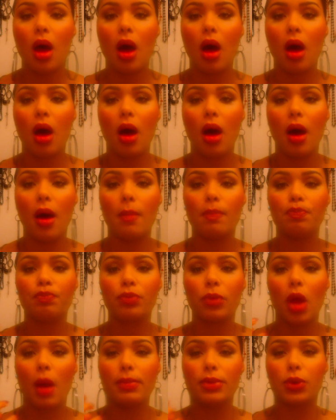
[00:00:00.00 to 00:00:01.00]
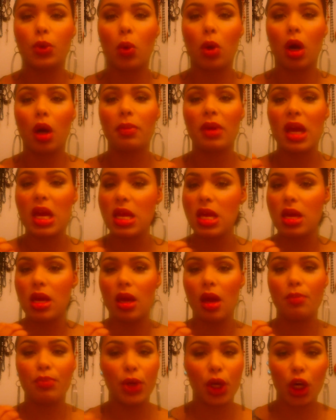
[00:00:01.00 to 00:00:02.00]
absorb
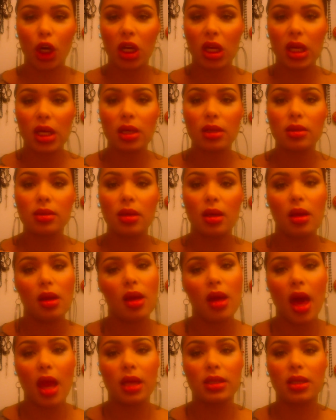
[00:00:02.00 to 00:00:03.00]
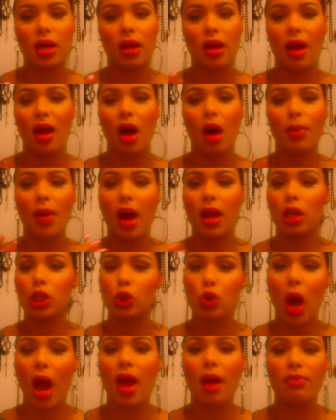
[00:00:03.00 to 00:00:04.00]
any impurities, and it's going to help kind
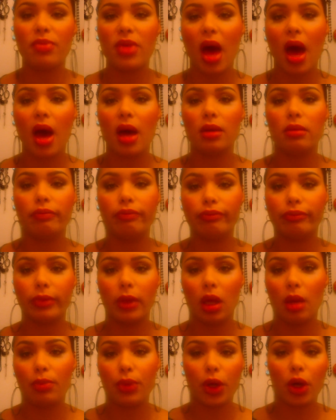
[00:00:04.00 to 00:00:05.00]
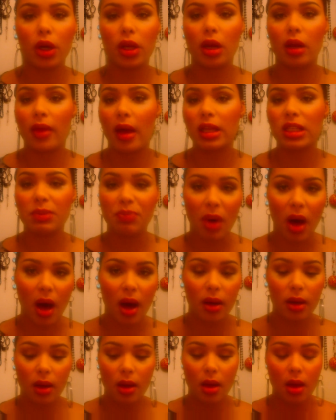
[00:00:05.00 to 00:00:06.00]
of dry up that impurity or that
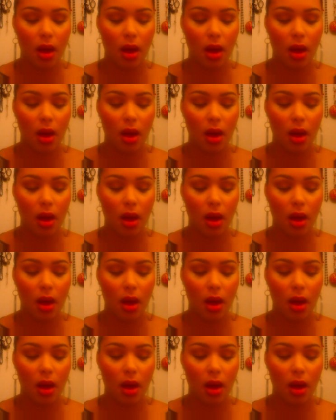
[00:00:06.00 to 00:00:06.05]
spot.